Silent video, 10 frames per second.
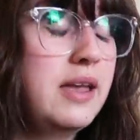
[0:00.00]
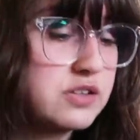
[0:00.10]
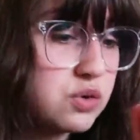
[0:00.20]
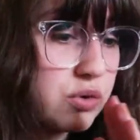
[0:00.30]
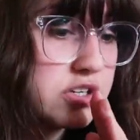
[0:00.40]

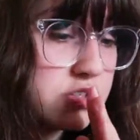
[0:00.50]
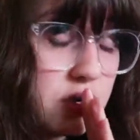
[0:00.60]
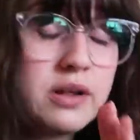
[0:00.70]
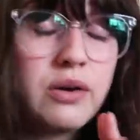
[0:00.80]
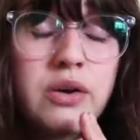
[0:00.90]
it's
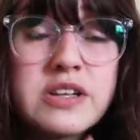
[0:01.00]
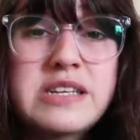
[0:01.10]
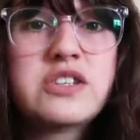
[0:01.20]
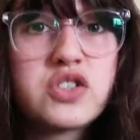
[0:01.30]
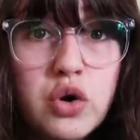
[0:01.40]

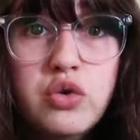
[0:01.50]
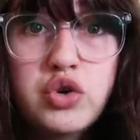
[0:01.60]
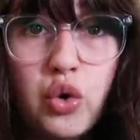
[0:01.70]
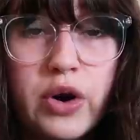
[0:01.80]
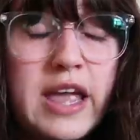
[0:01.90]
already so
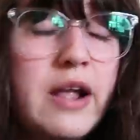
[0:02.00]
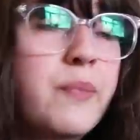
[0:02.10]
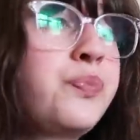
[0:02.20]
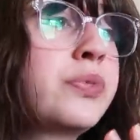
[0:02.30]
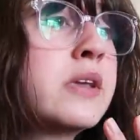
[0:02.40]

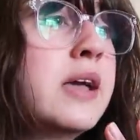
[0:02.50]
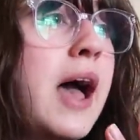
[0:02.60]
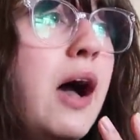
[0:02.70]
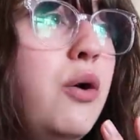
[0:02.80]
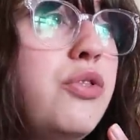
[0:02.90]
shocking
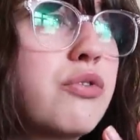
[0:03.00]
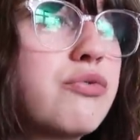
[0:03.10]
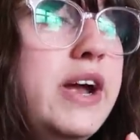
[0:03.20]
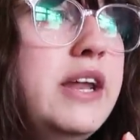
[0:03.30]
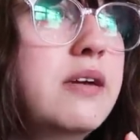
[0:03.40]
how the
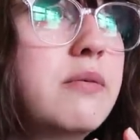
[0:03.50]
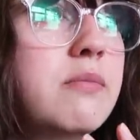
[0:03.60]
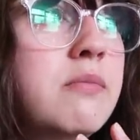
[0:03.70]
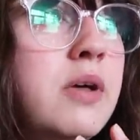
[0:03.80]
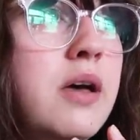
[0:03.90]

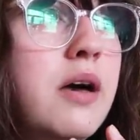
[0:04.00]
radium,